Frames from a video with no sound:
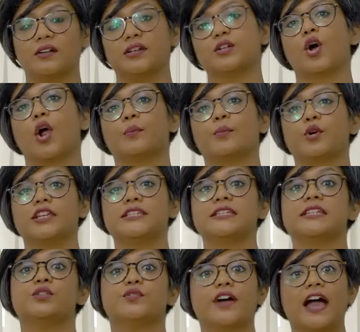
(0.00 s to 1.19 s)
incorporated
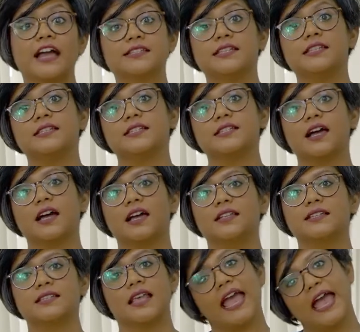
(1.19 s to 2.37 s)
into vaccine
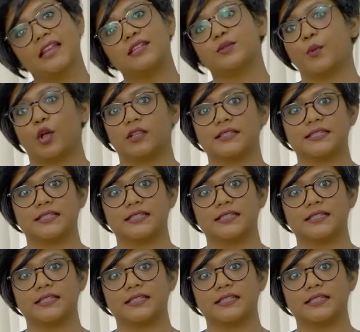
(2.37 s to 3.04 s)
designs and policy